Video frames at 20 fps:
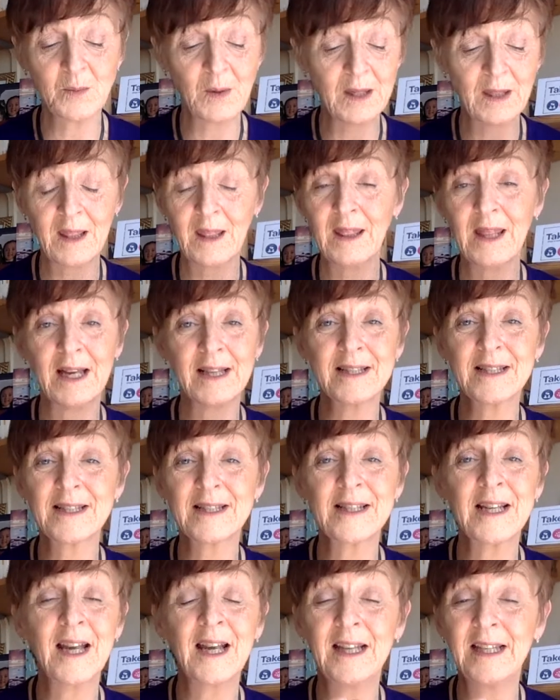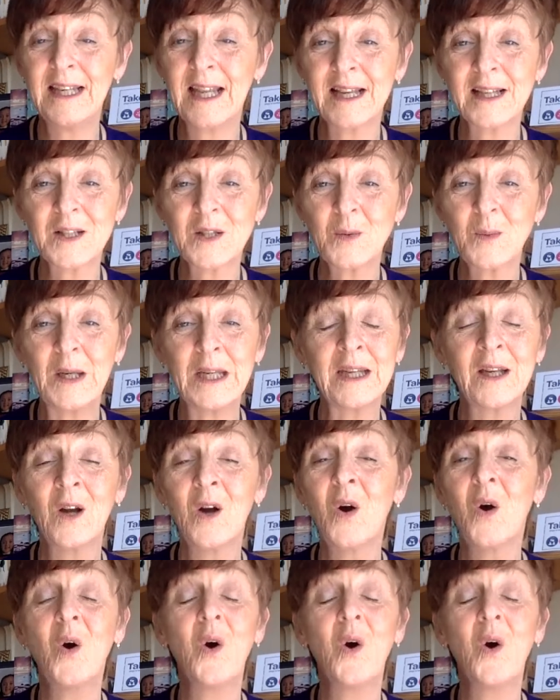whether that's next week